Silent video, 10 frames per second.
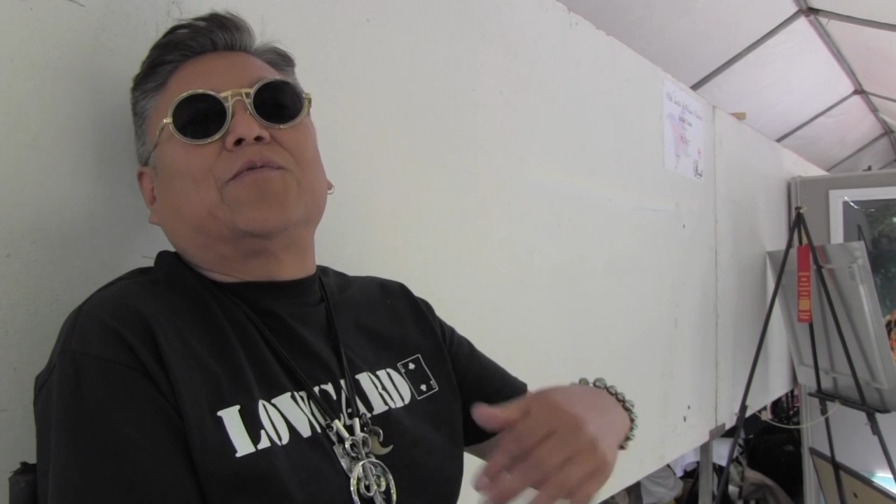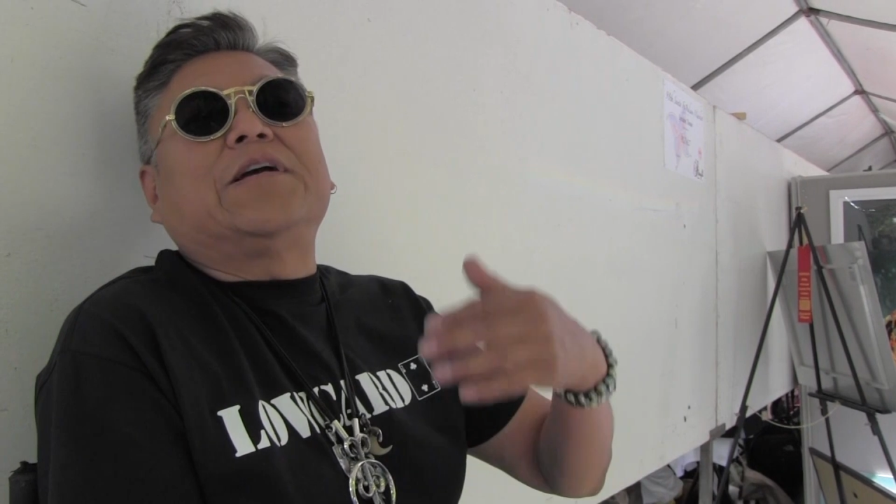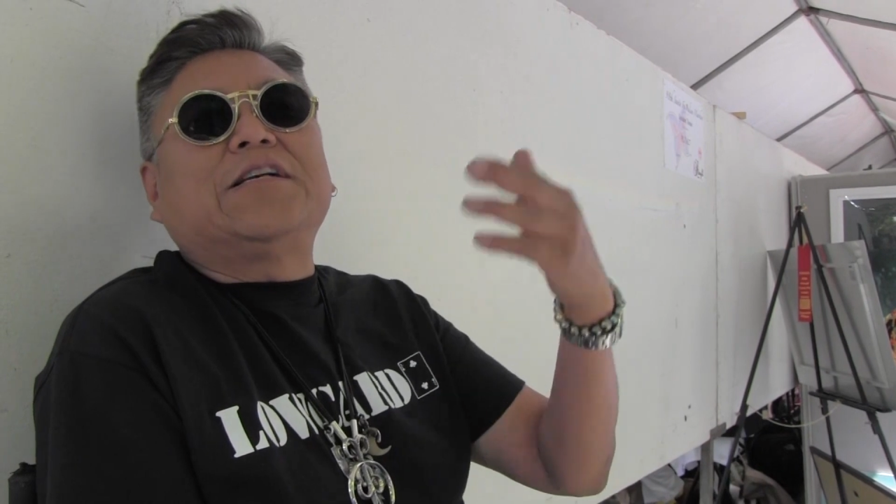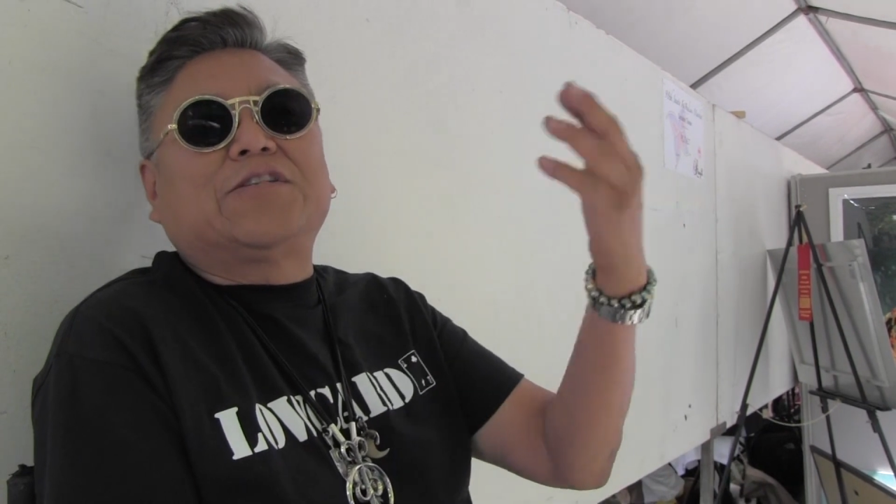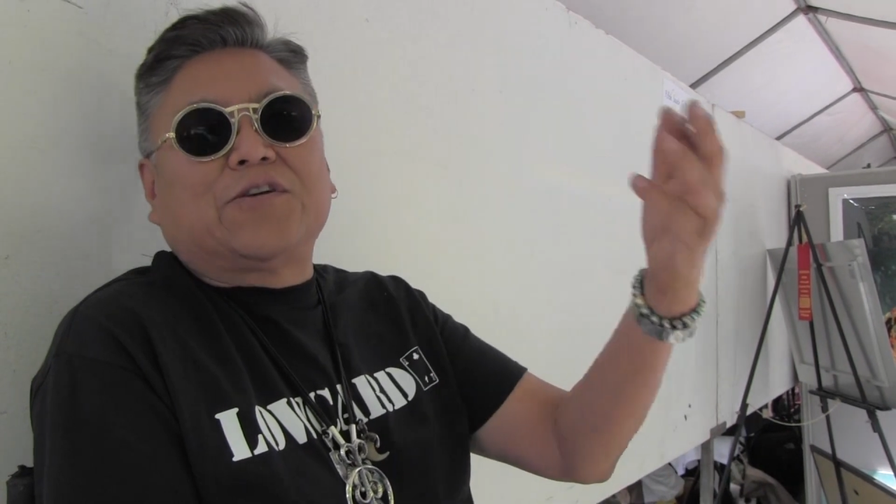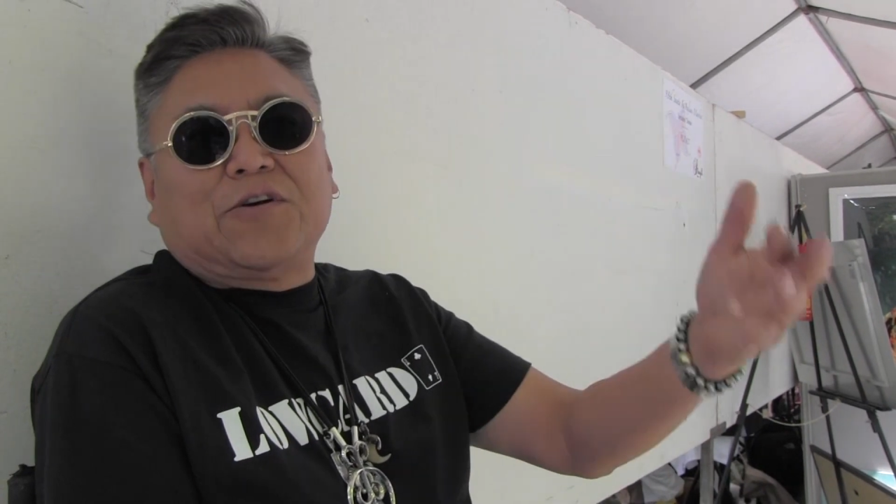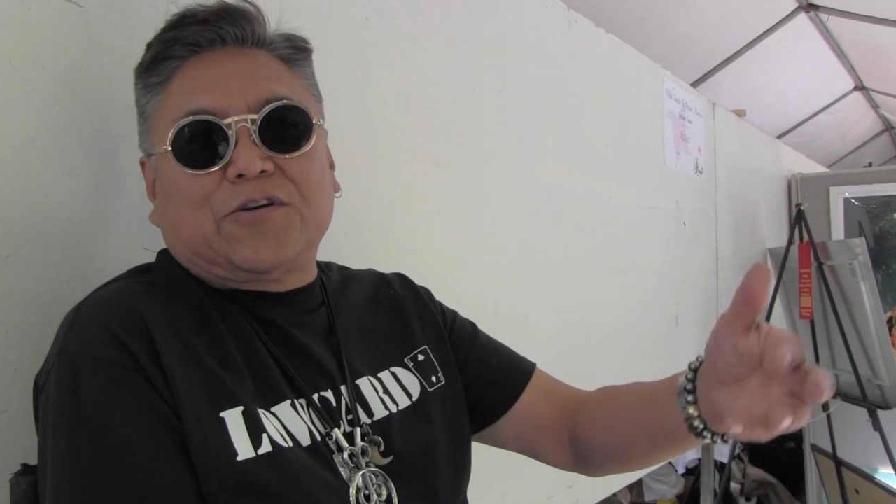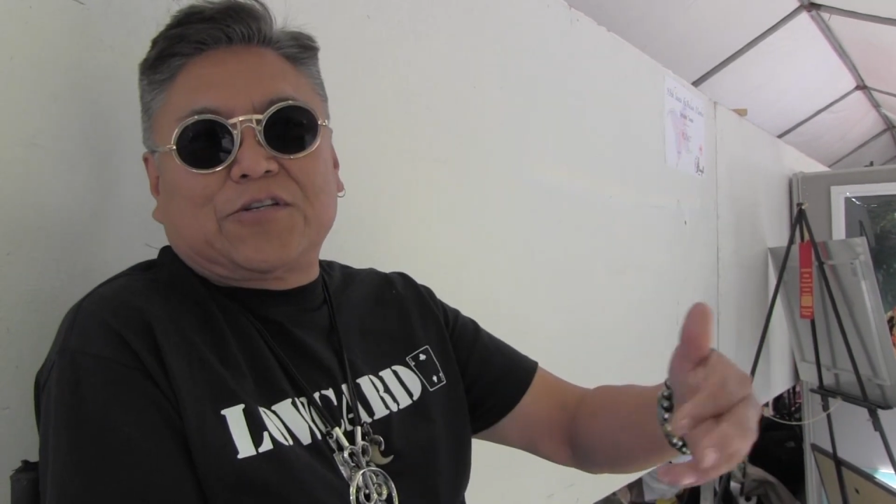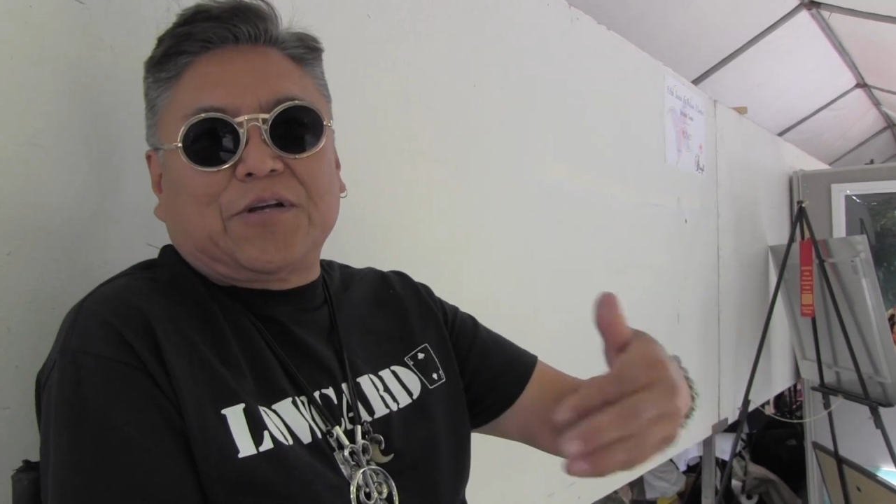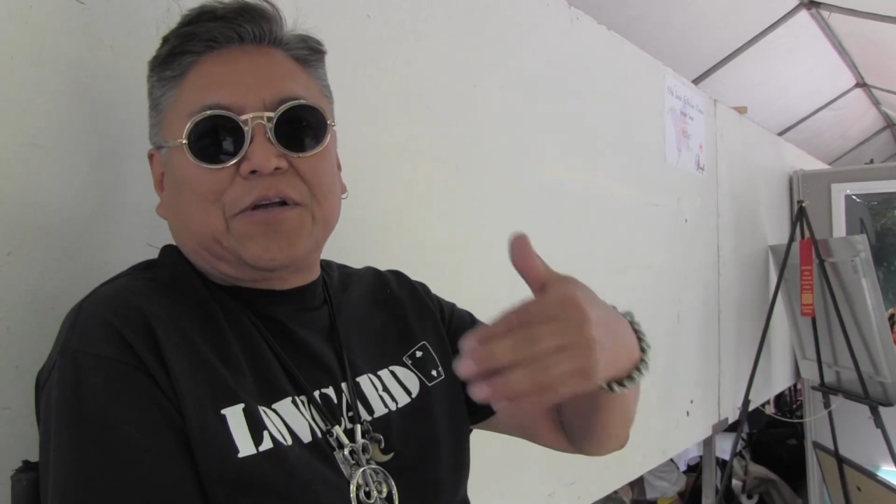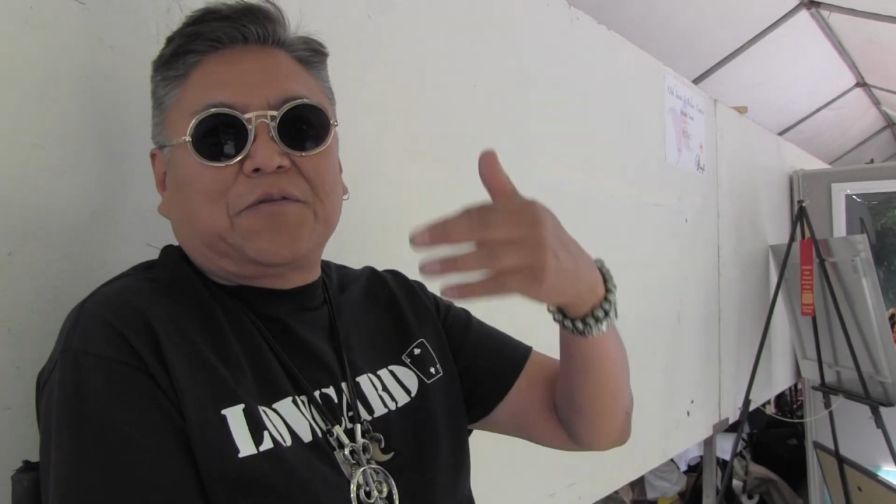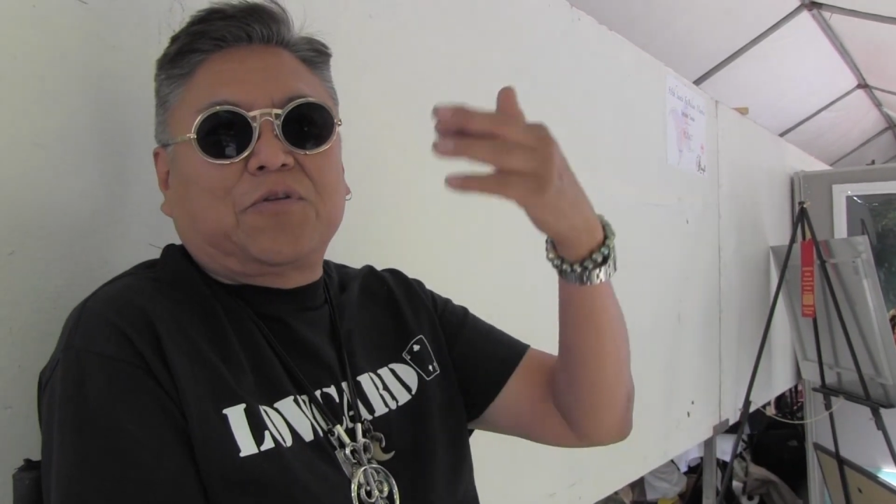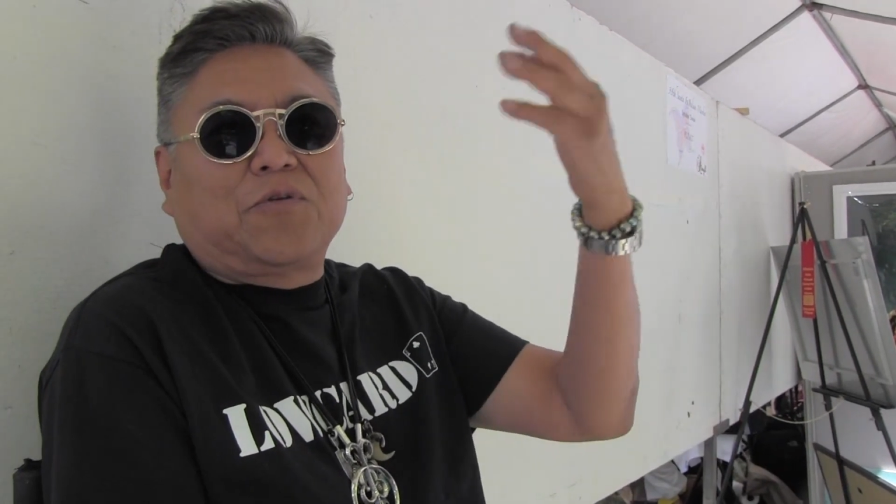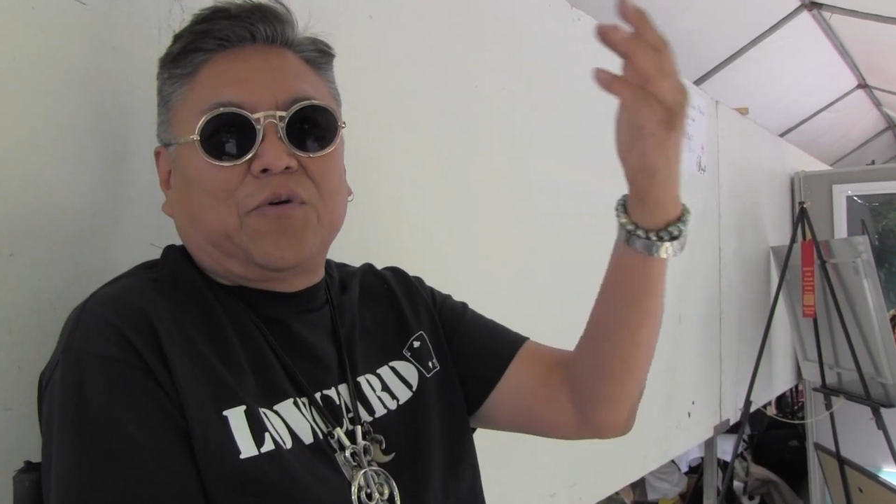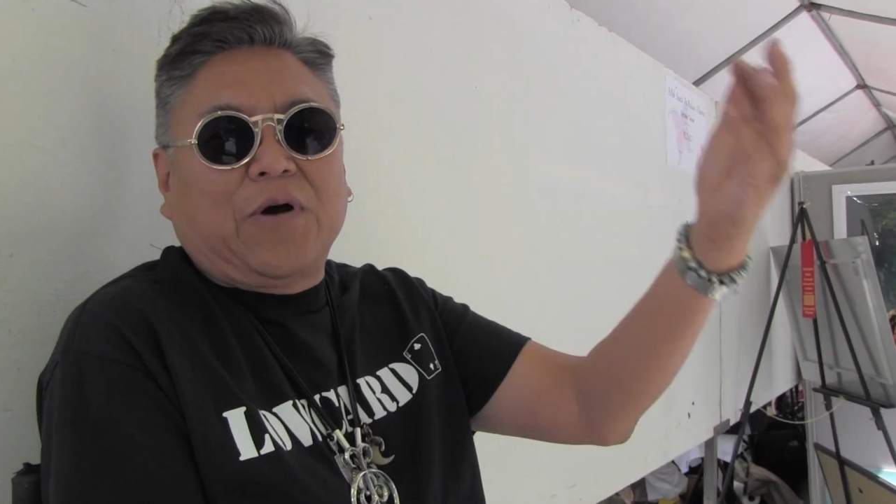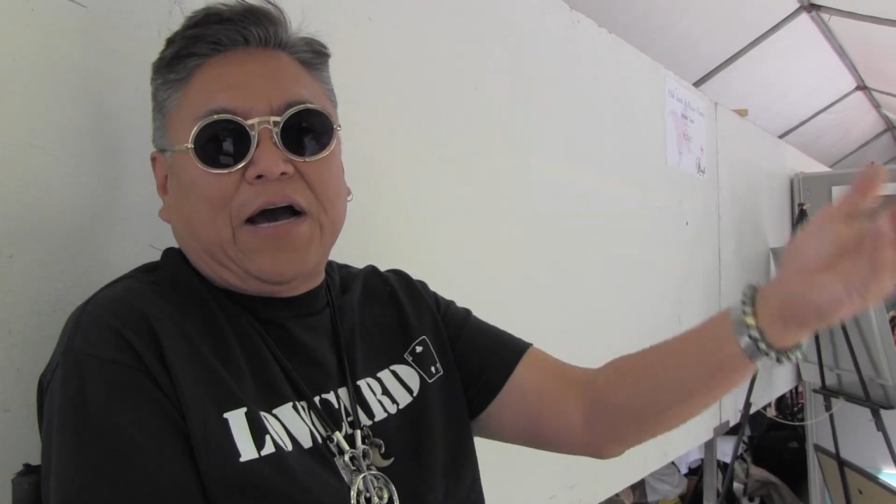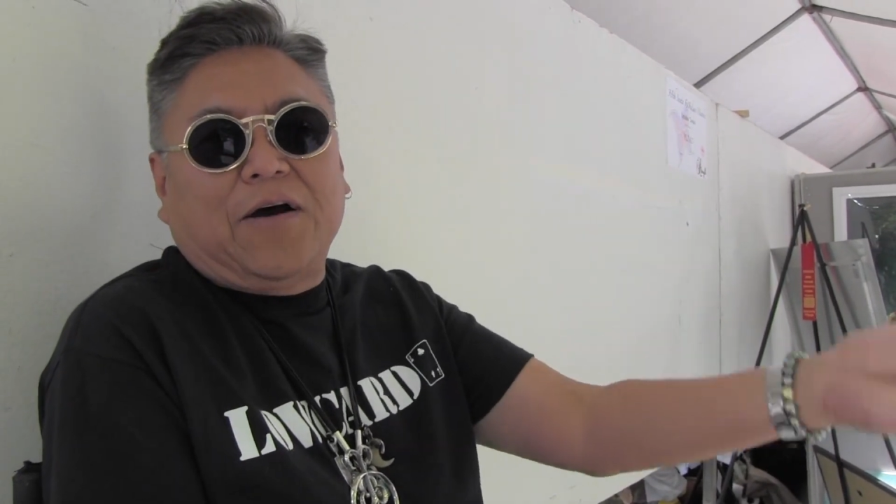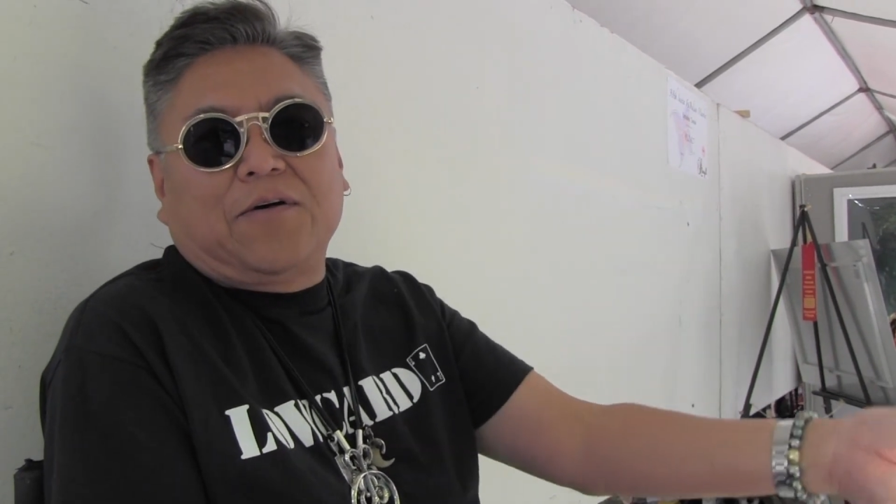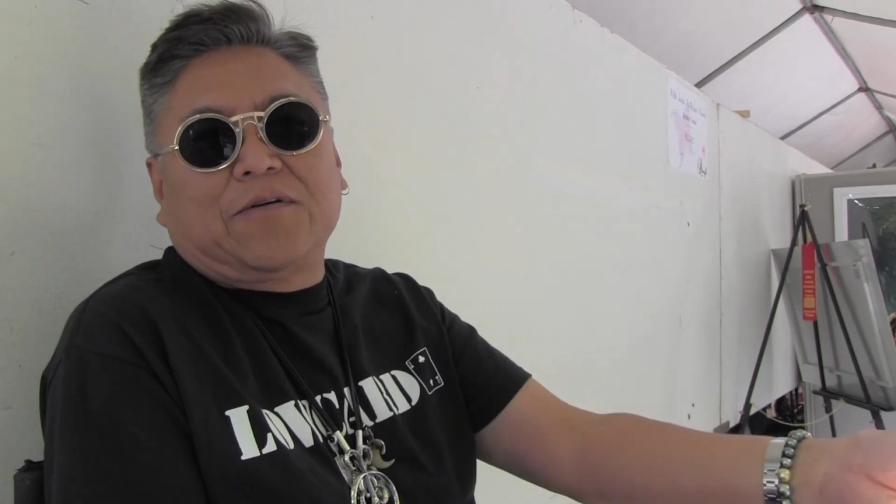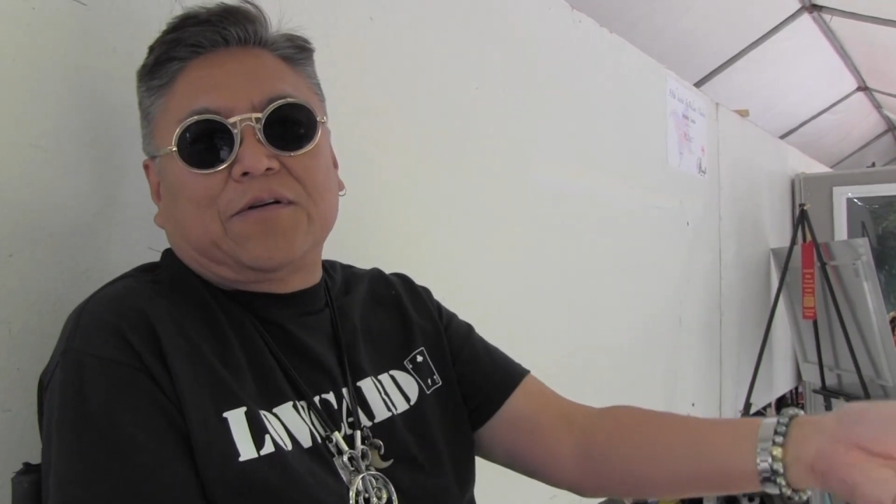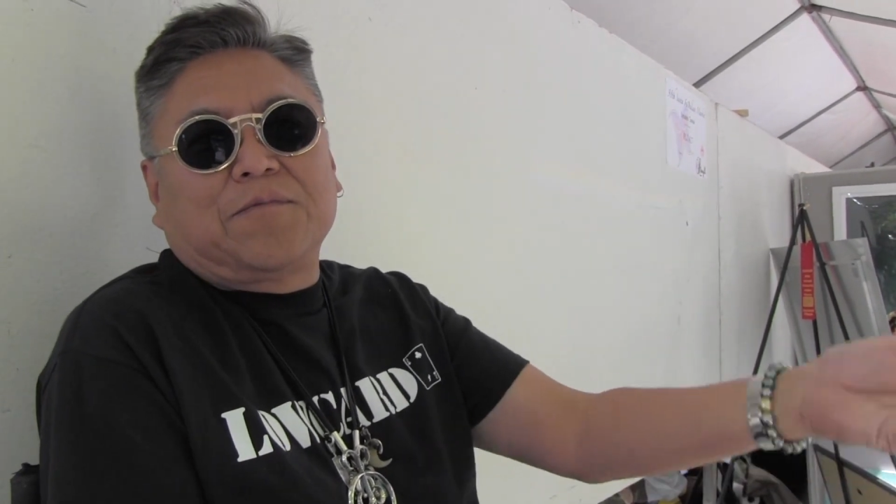research throughout